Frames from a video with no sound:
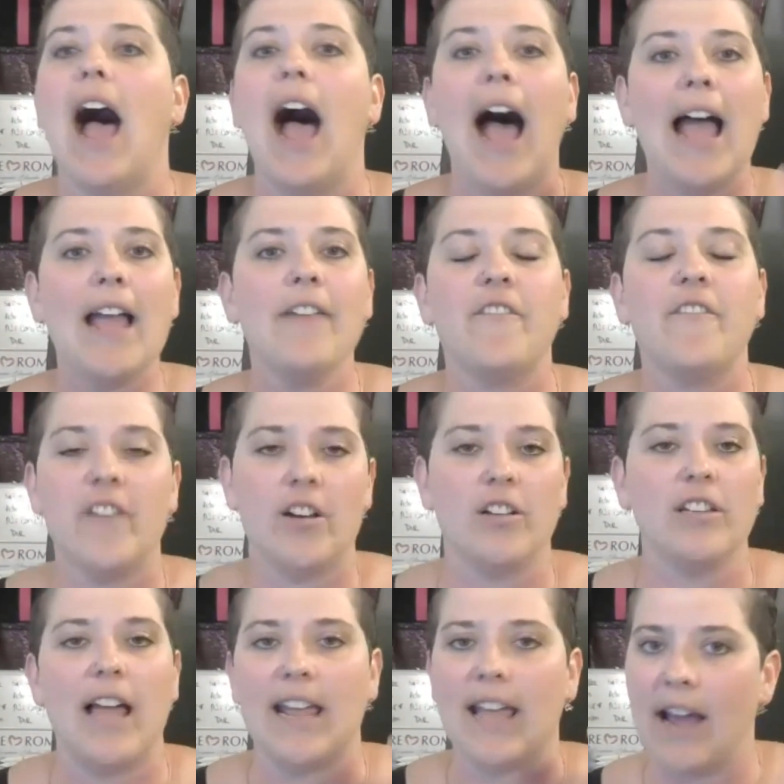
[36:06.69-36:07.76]
I feel
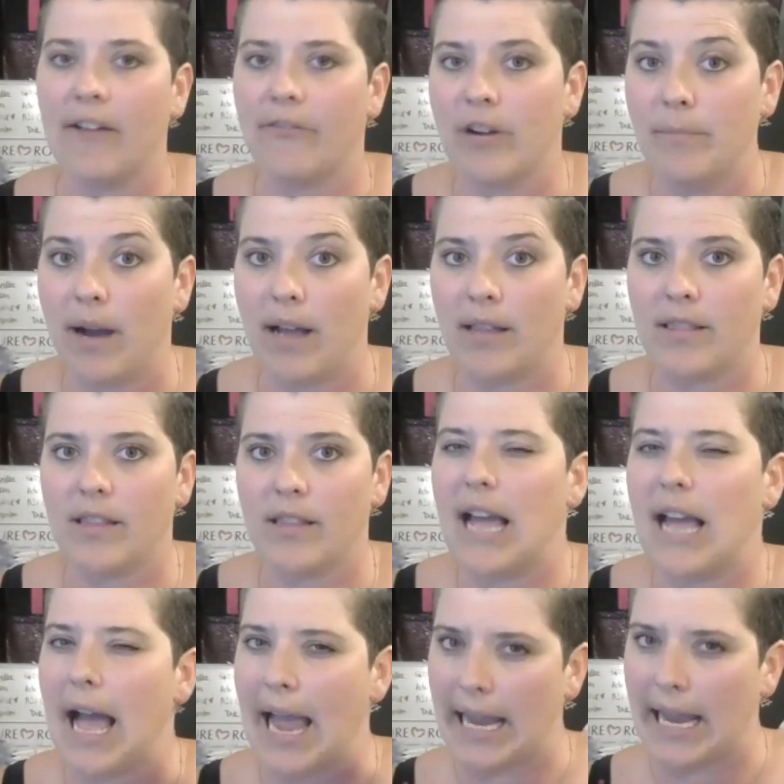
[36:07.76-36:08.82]
like every month
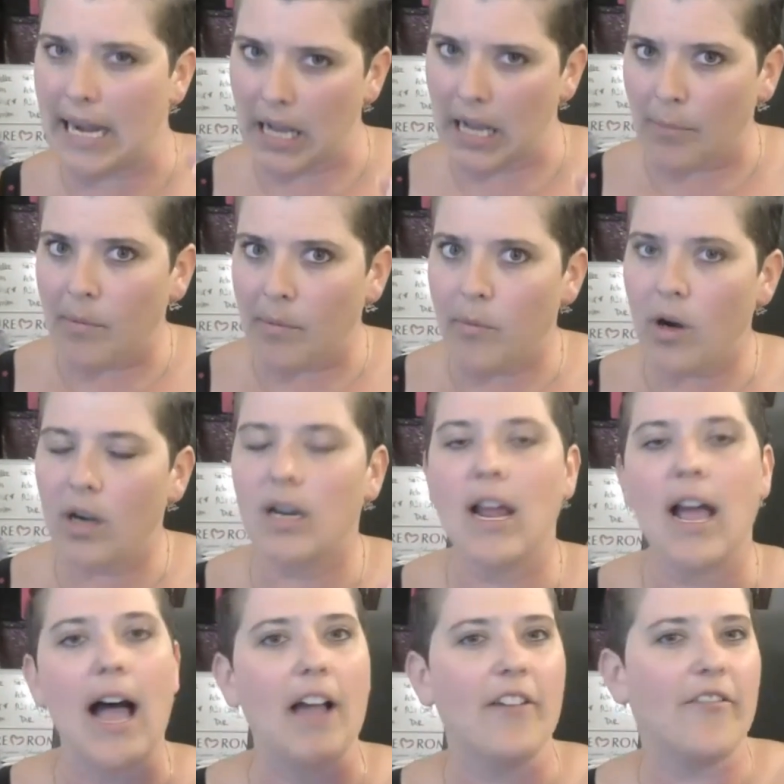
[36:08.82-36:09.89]
I get a couple more
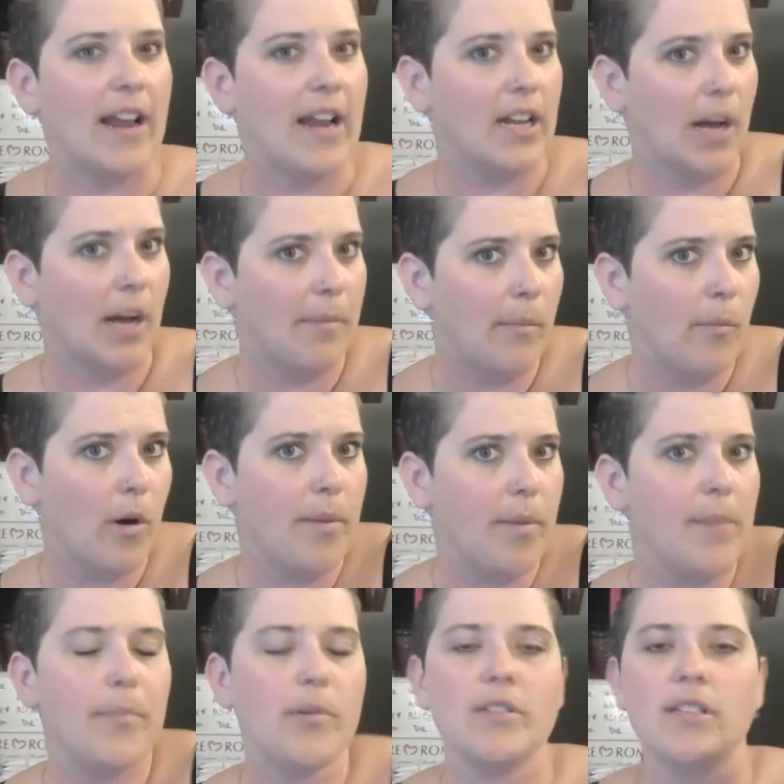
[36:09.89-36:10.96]
I find a couple more
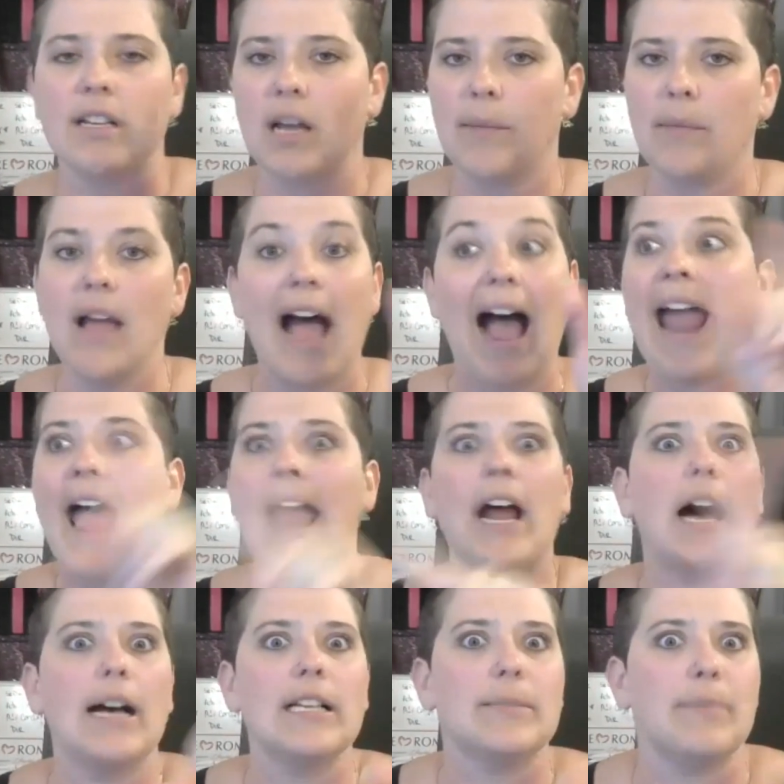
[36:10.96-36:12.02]
people's a couple. I had
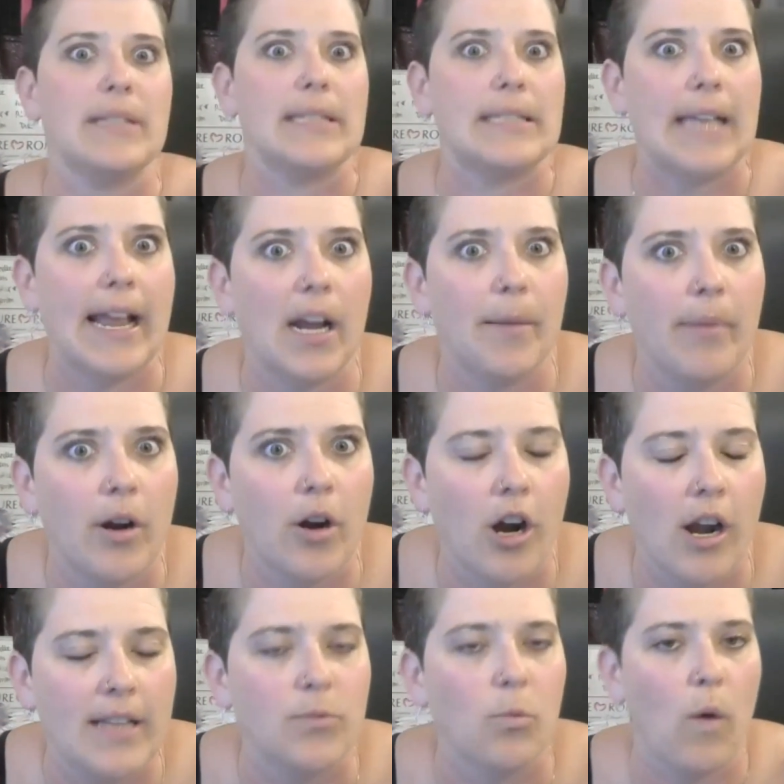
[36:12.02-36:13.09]
a husband sign up for
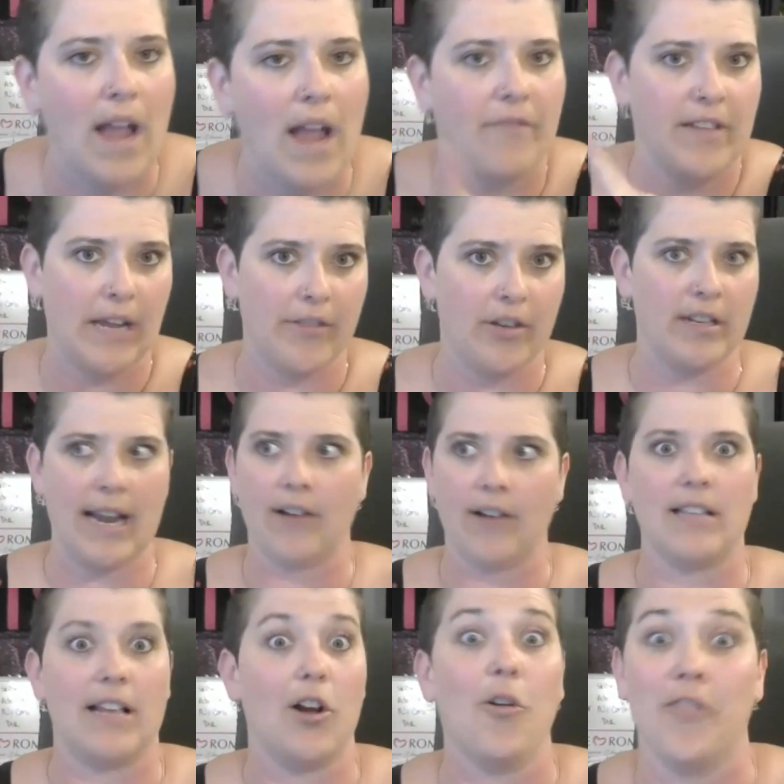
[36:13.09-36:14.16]
his wife the other day. I
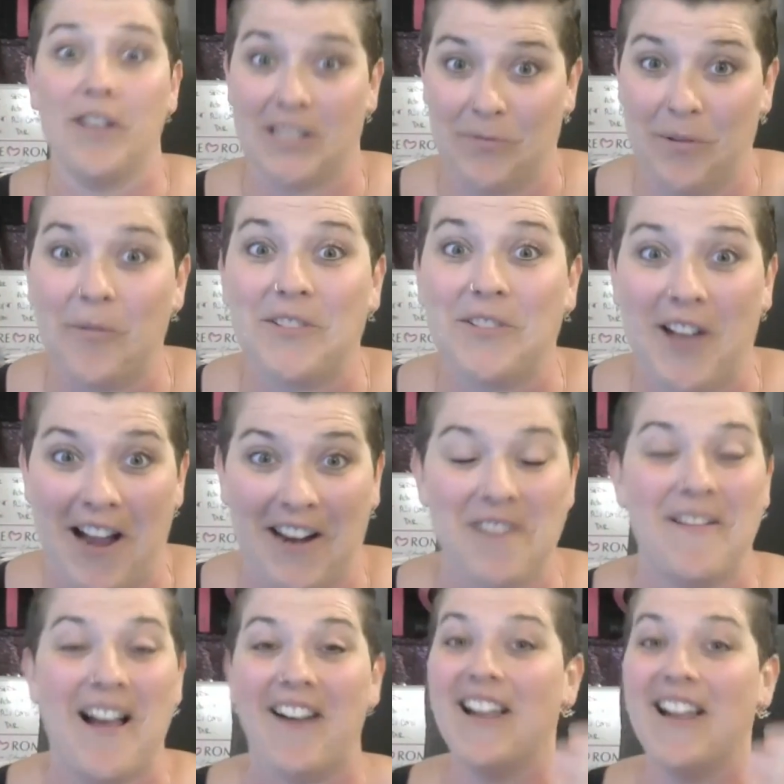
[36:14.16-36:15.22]
was like, oh, this is what we're talking
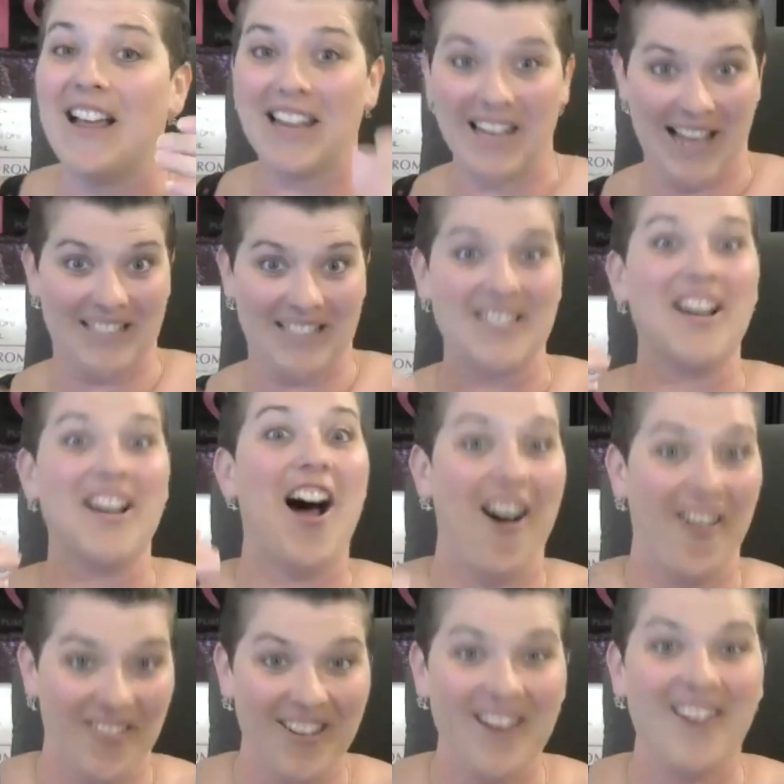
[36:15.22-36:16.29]
about. Let's
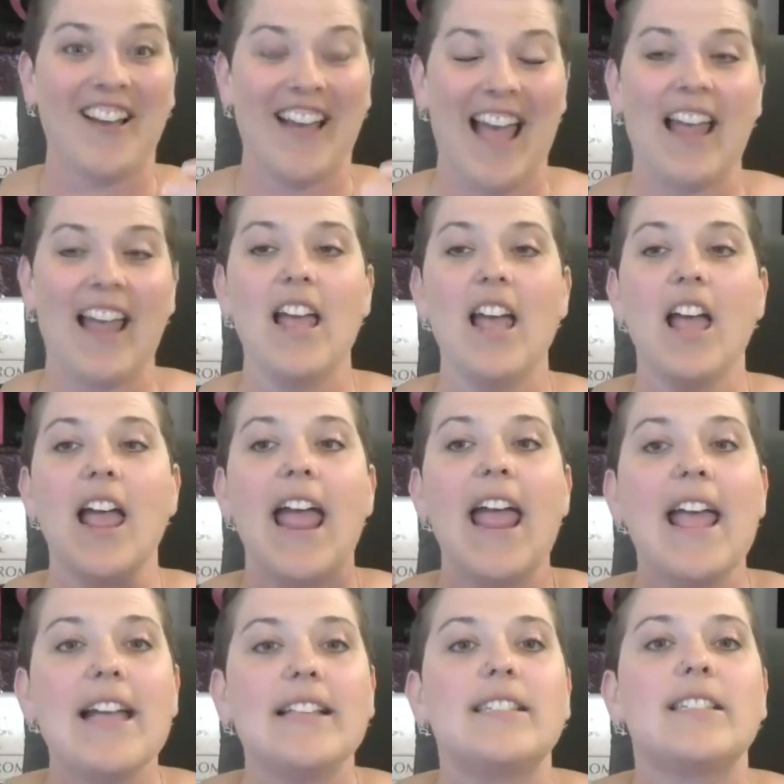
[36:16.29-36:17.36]
go. Okay.
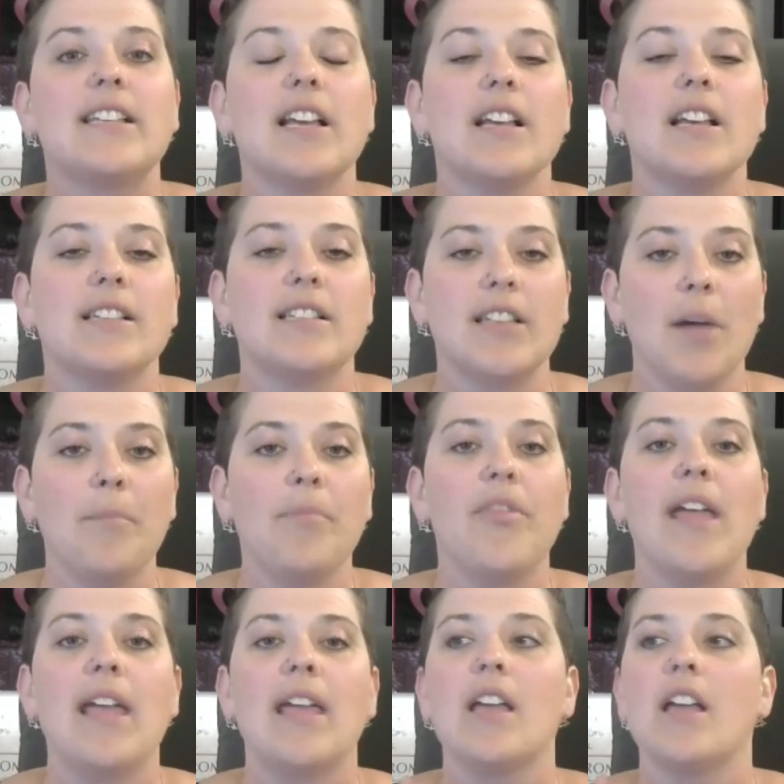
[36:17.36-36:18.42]
It's
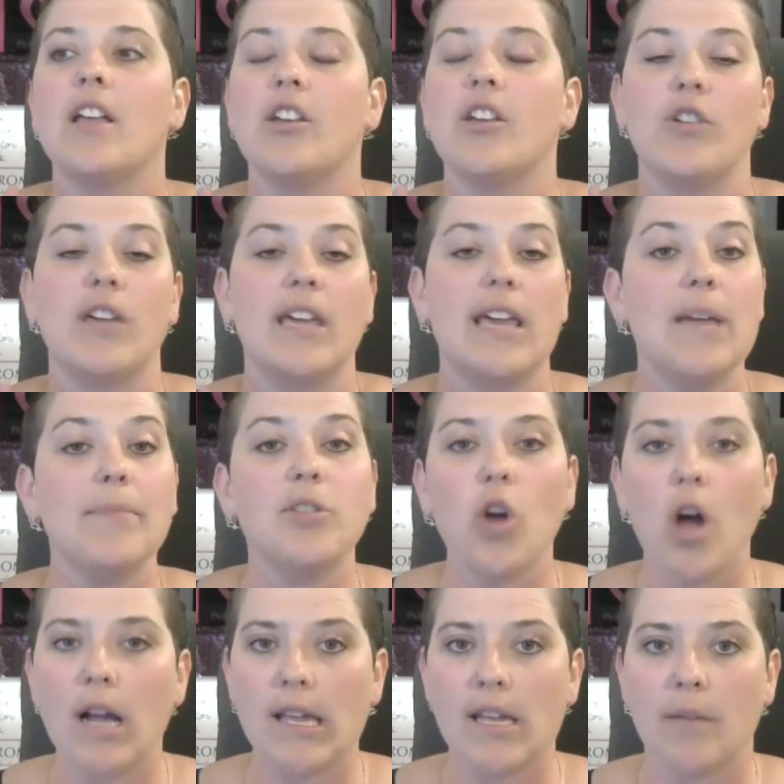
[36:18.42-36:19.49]
something you keep
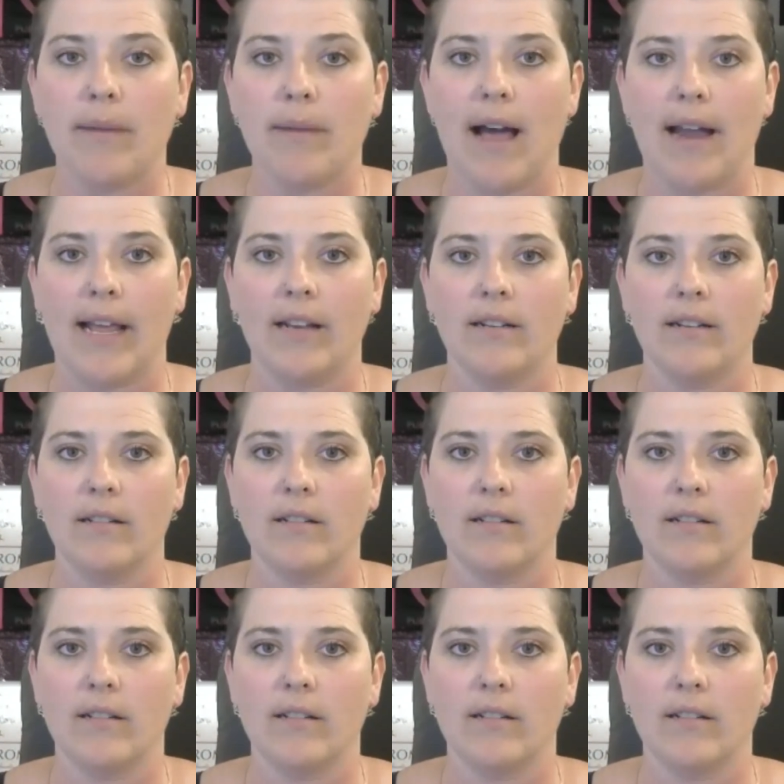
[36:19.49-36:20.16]
talking about it.